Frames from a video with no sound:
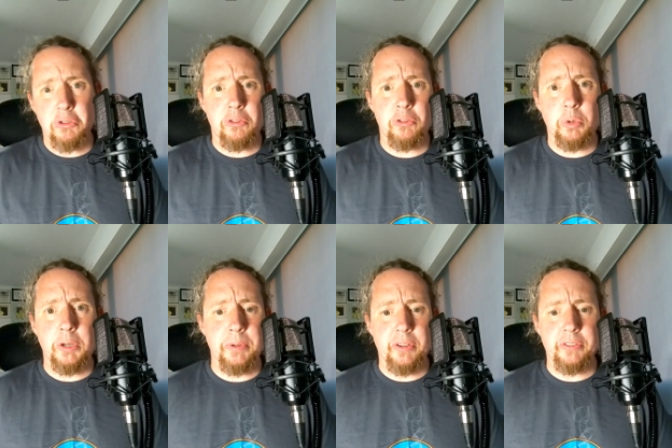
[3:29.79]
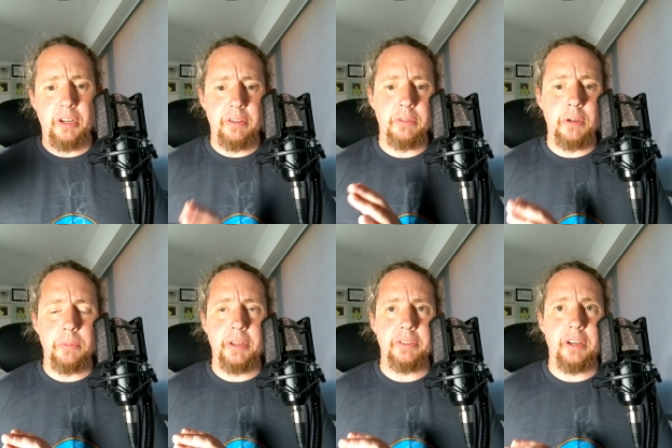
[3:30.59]
20 psi,
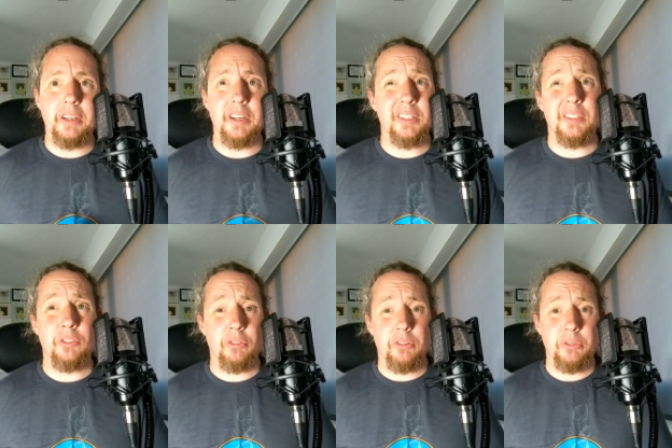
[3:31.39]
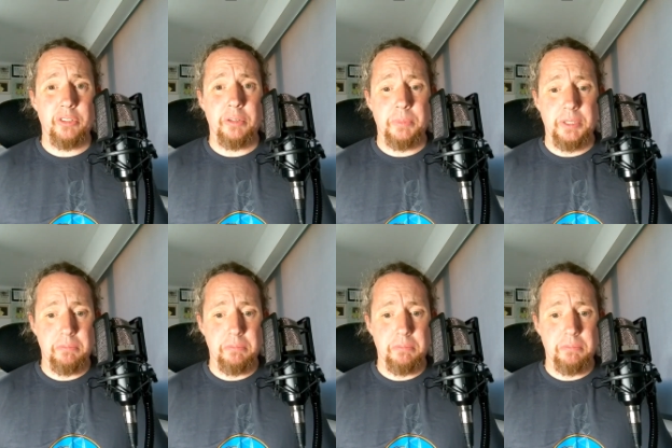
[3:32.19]
30 psi, and I just looked at it and went,